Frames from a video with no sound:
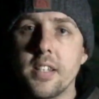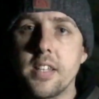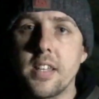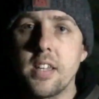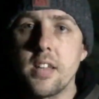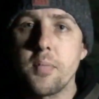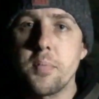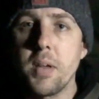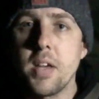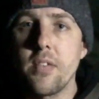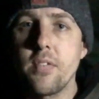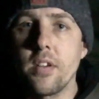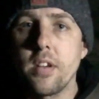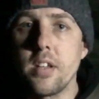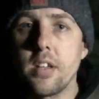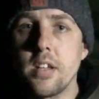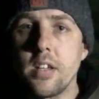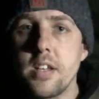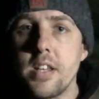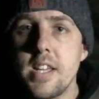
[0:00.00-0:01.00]
I'll give you a bit of
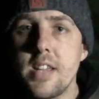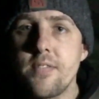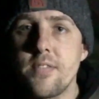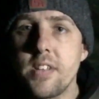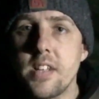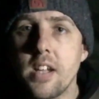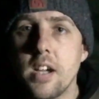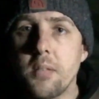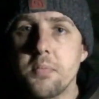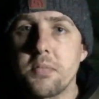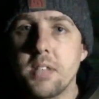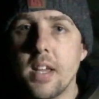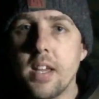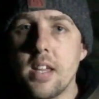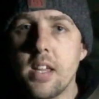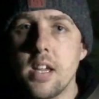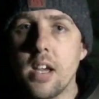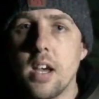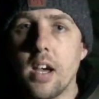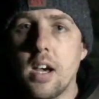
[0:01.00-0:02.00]
an evening
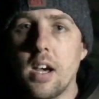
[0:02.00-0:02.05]
update.